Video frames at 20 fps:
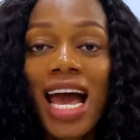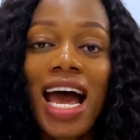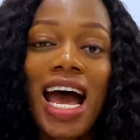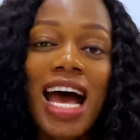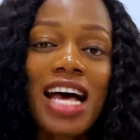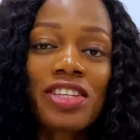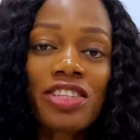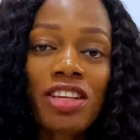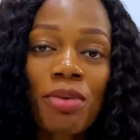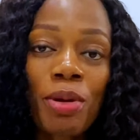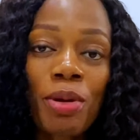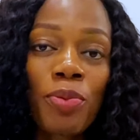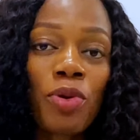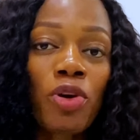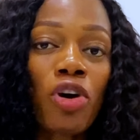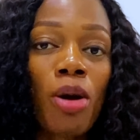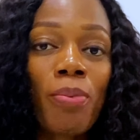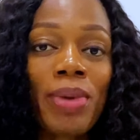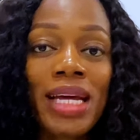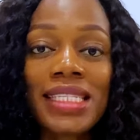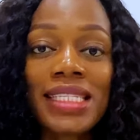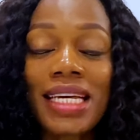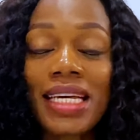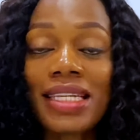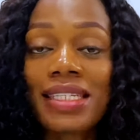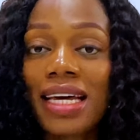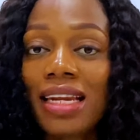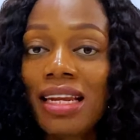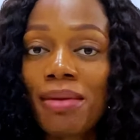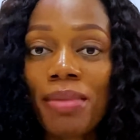and some people commented
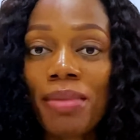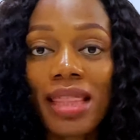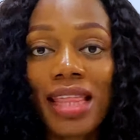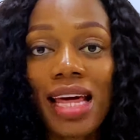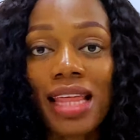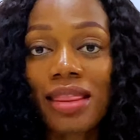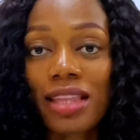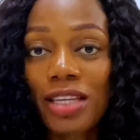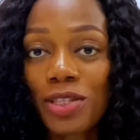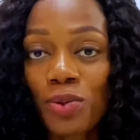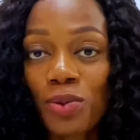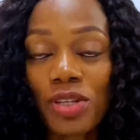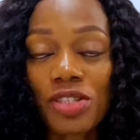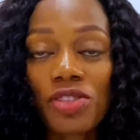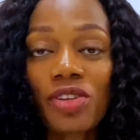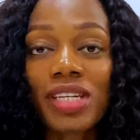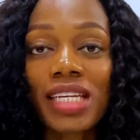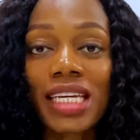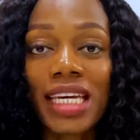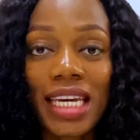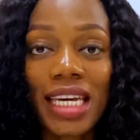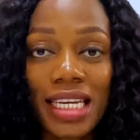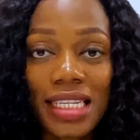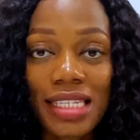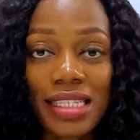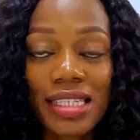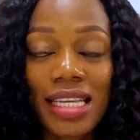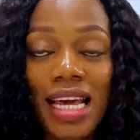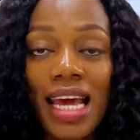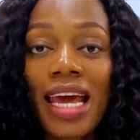telling me that this was not the
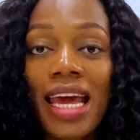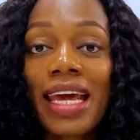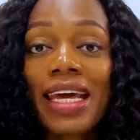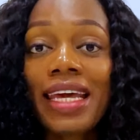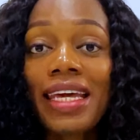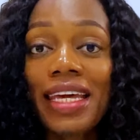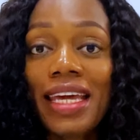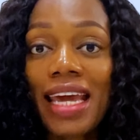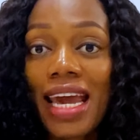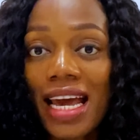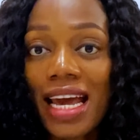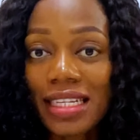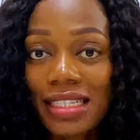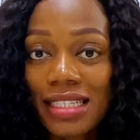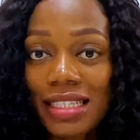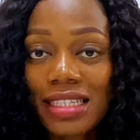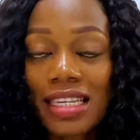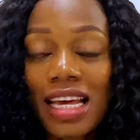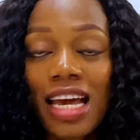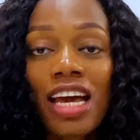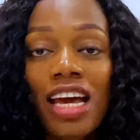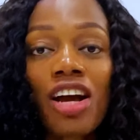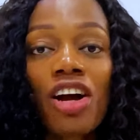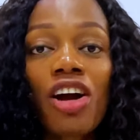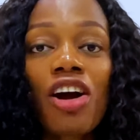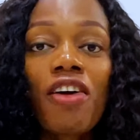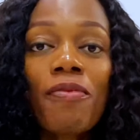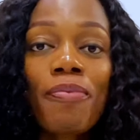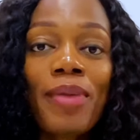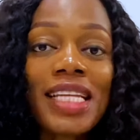case. Yes,
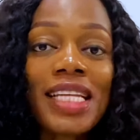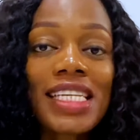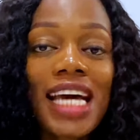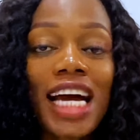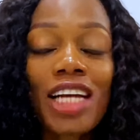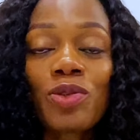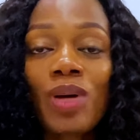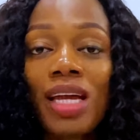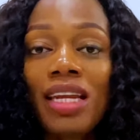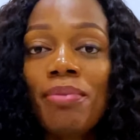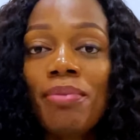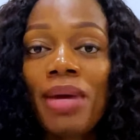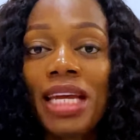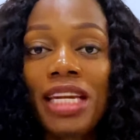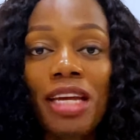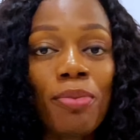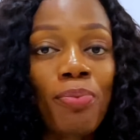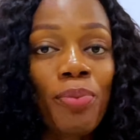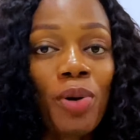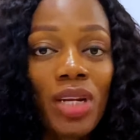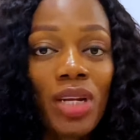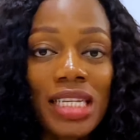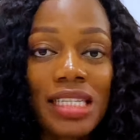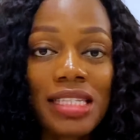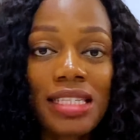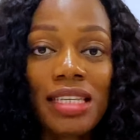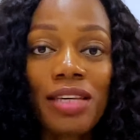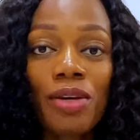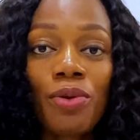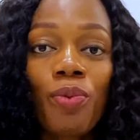government actually made a
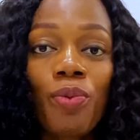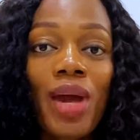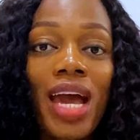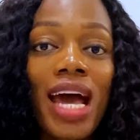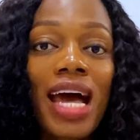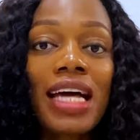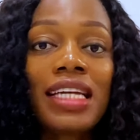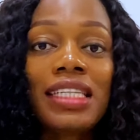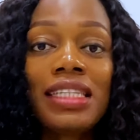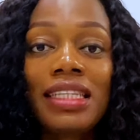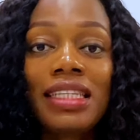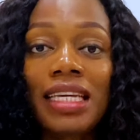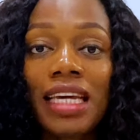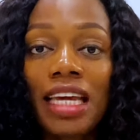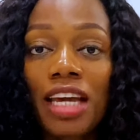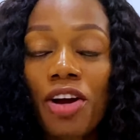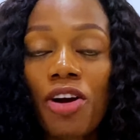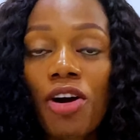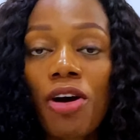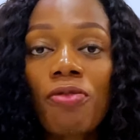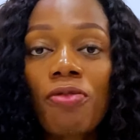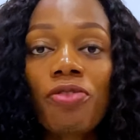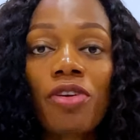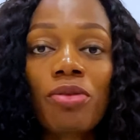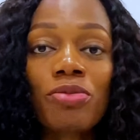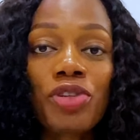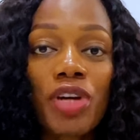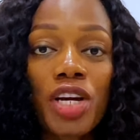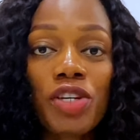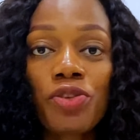policy where the income from
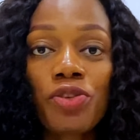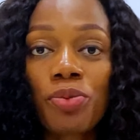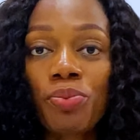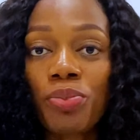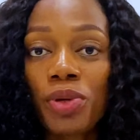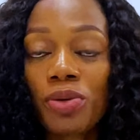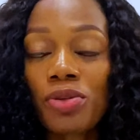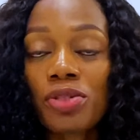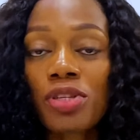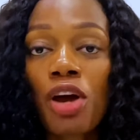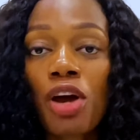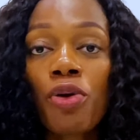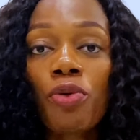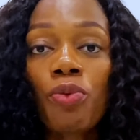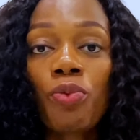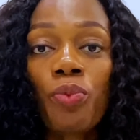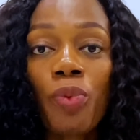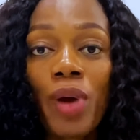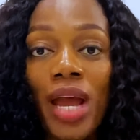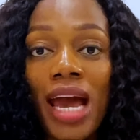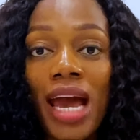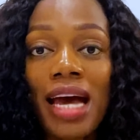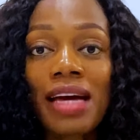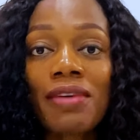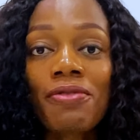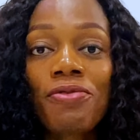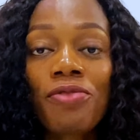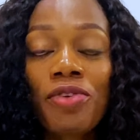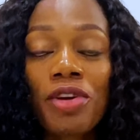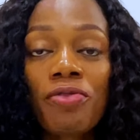treasury bills were
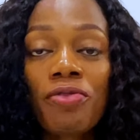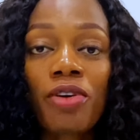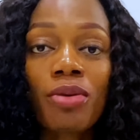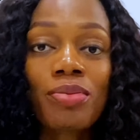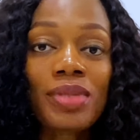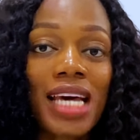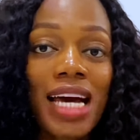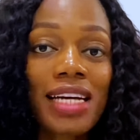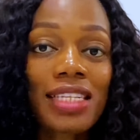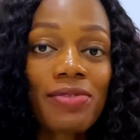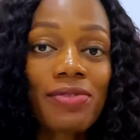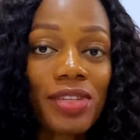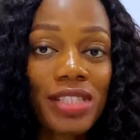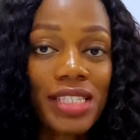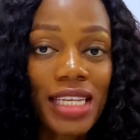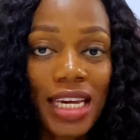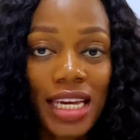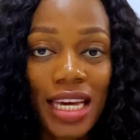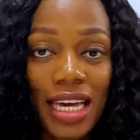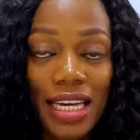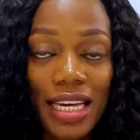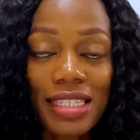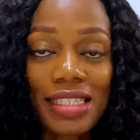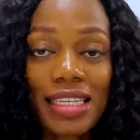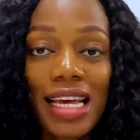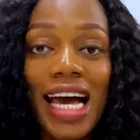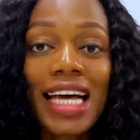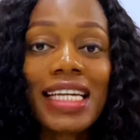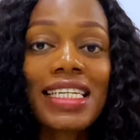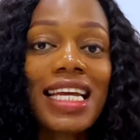free from tax for 10 years,
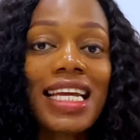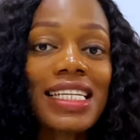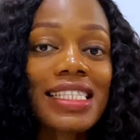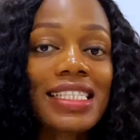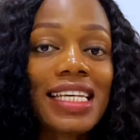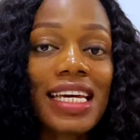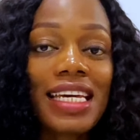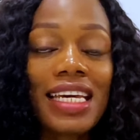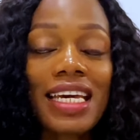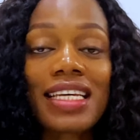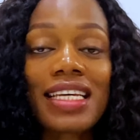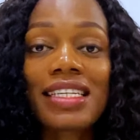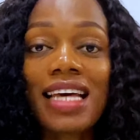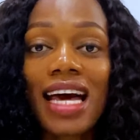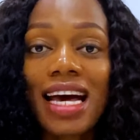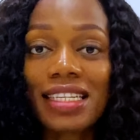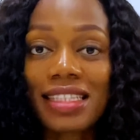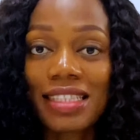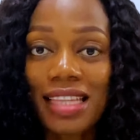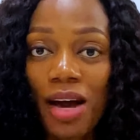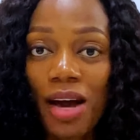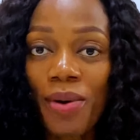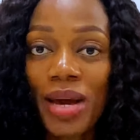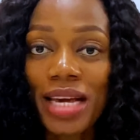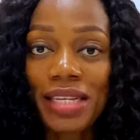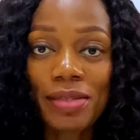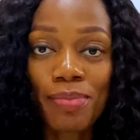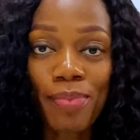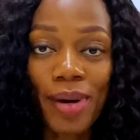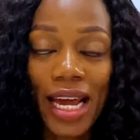and that 10 years has now
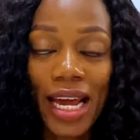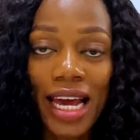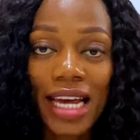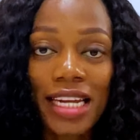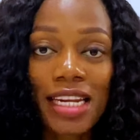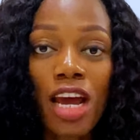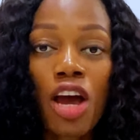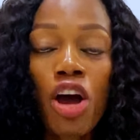expired.